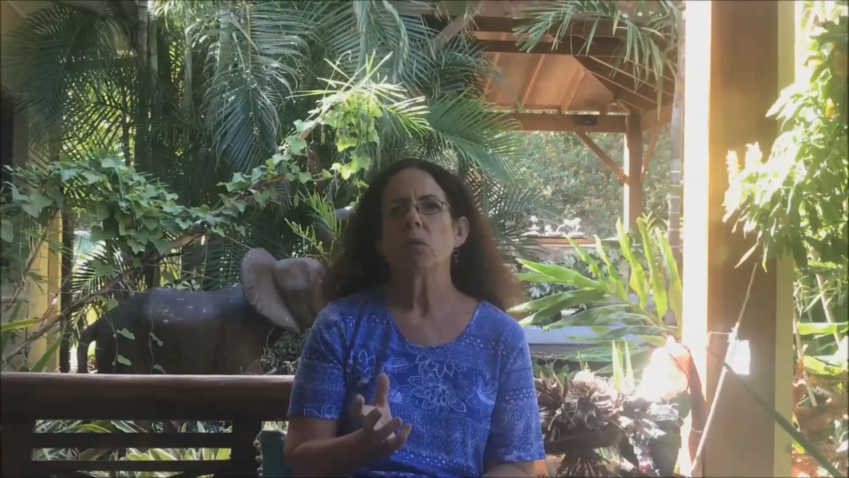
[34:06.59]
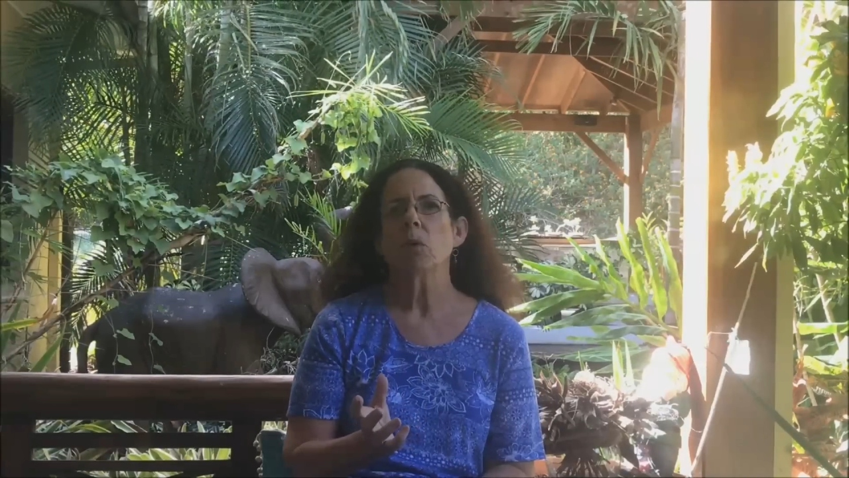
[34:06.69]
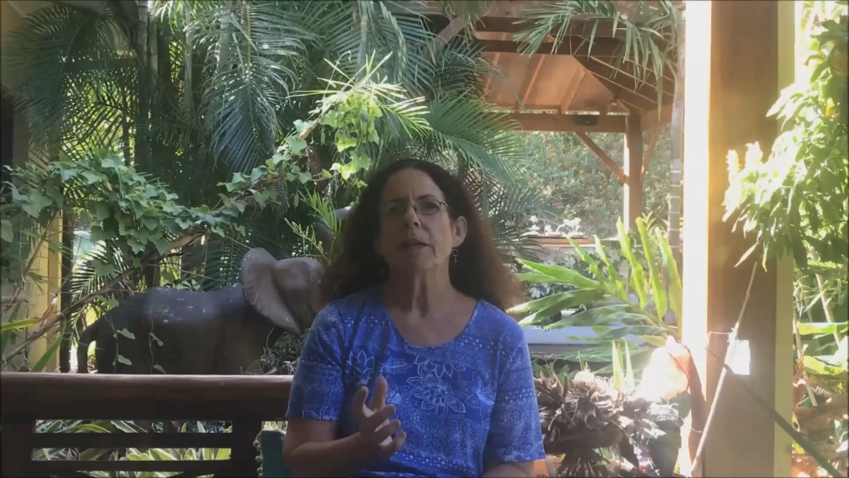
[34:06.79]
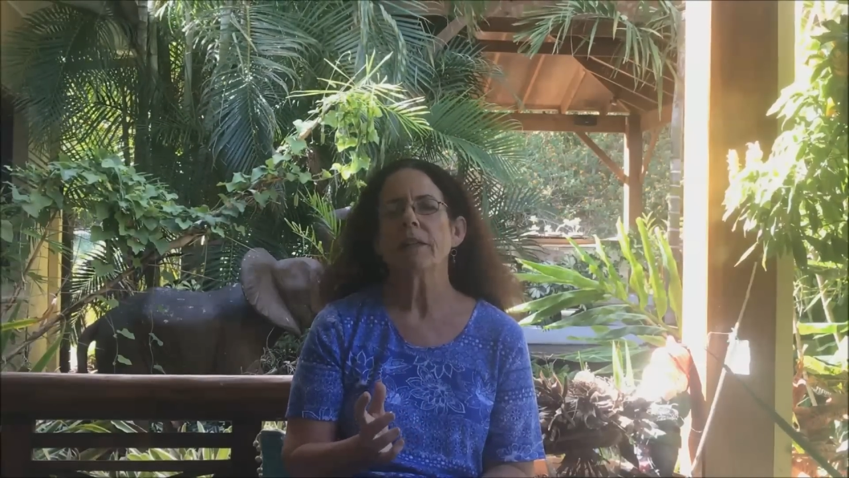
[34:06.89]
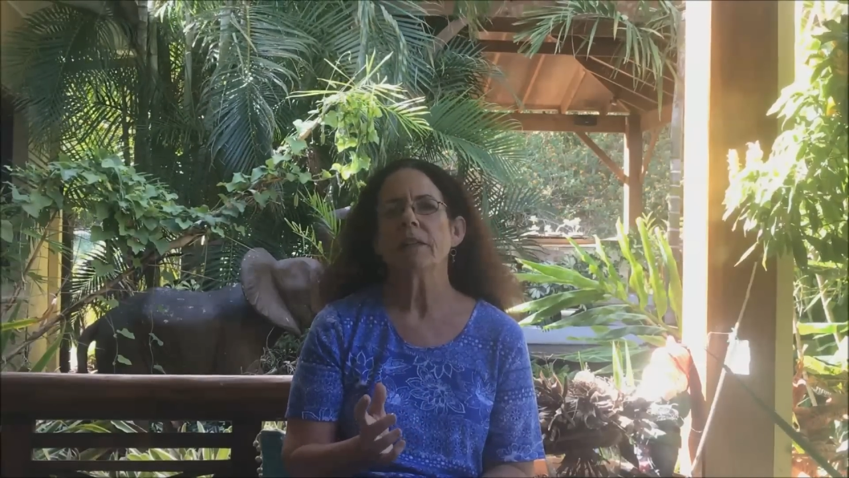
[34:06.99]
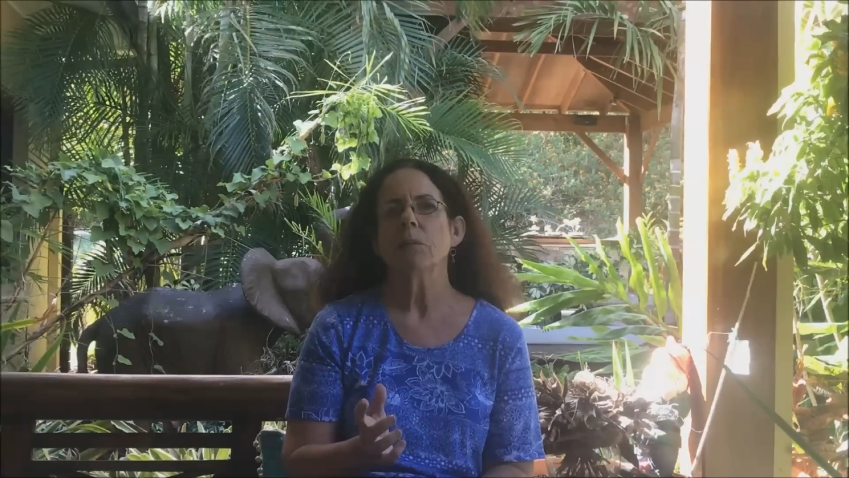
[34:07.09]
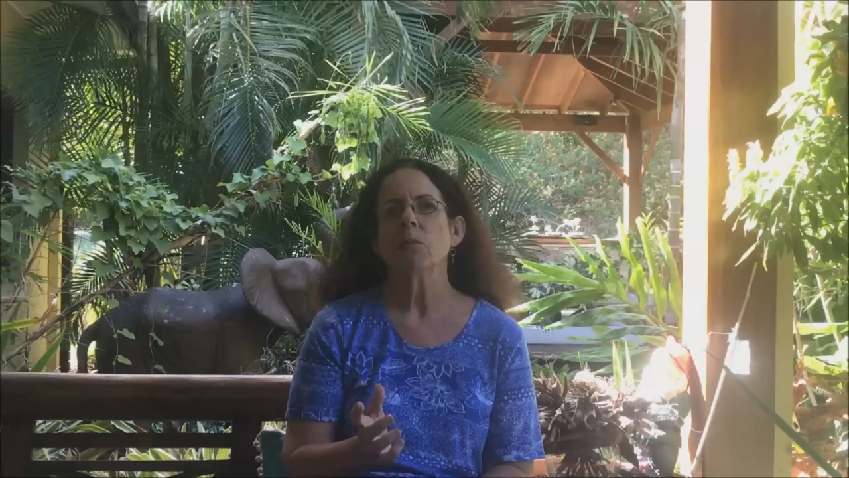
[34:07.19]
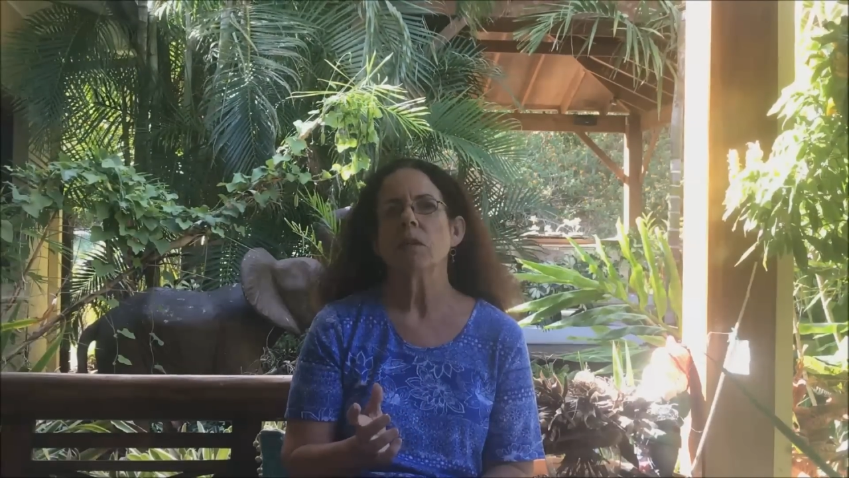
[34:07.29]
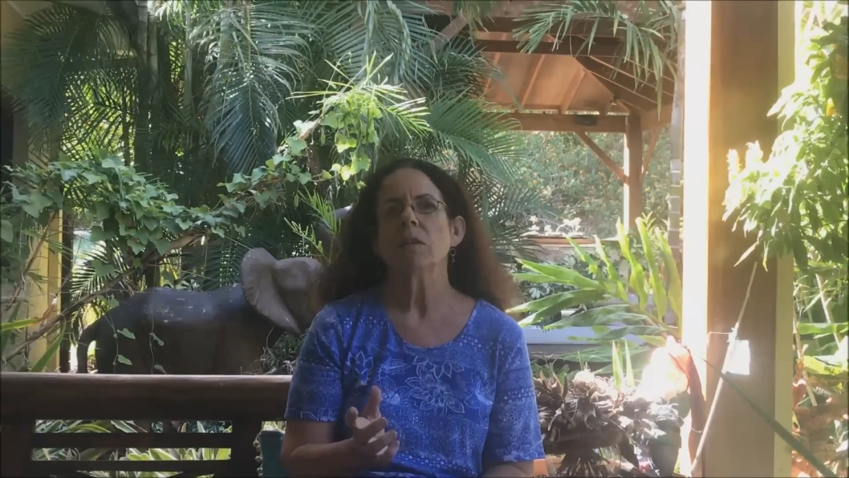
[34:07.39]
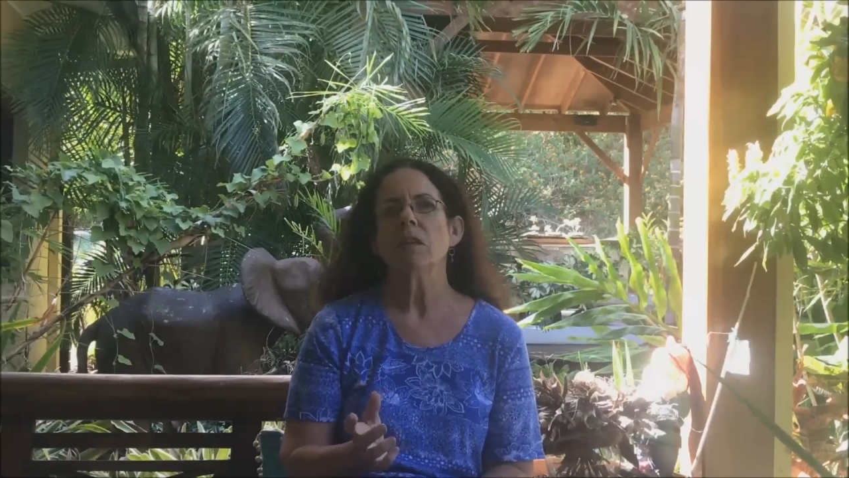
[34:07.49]
waking up
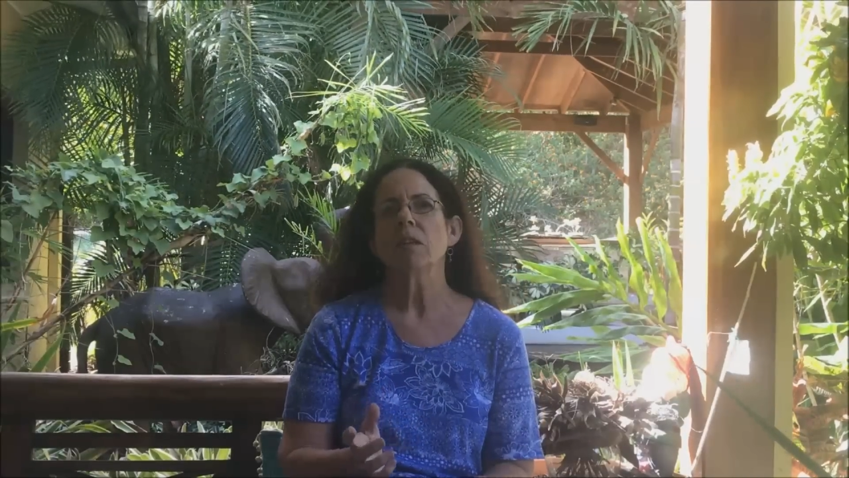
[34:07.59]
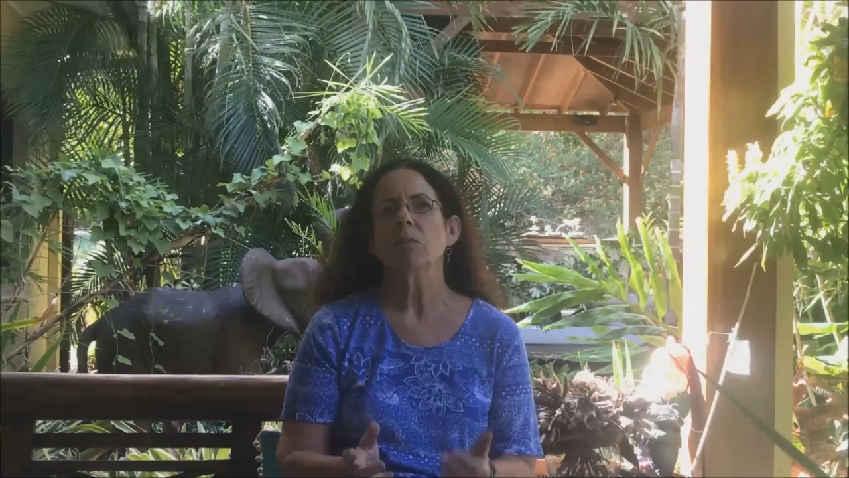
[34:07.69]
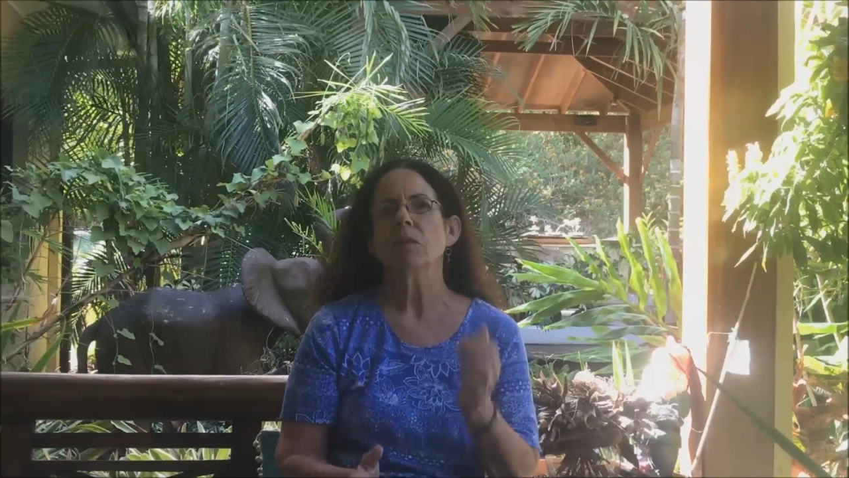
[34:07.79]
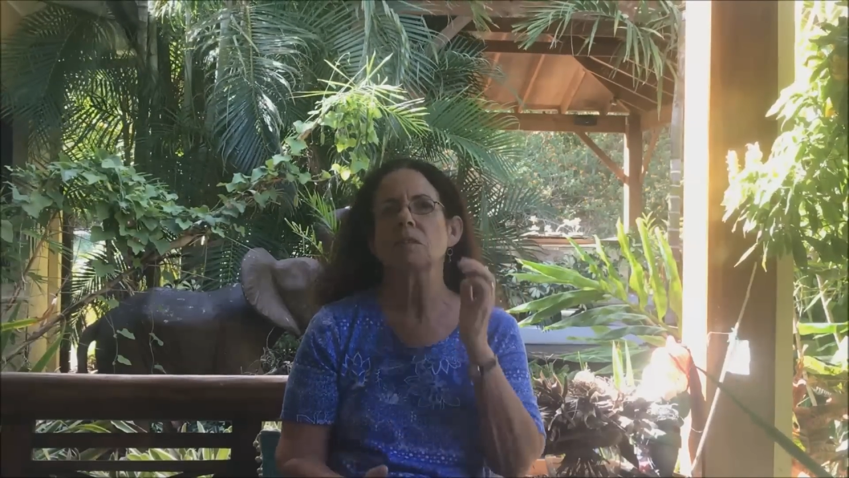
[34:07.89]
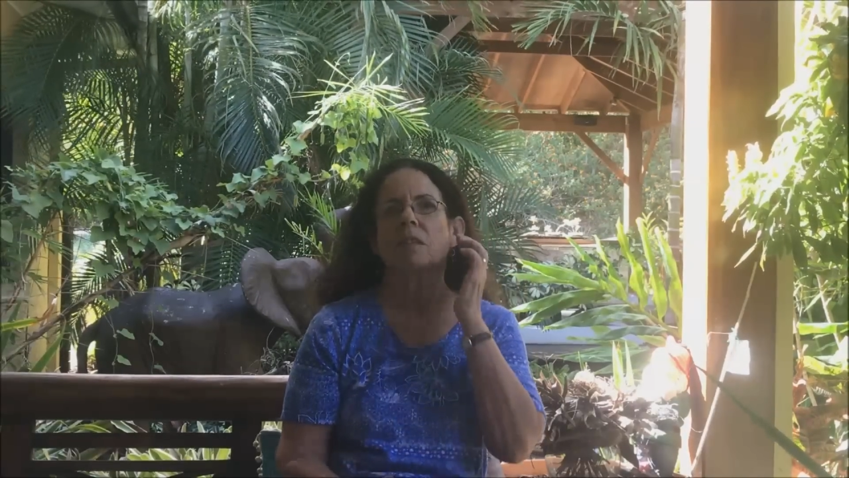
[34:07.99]
one night with the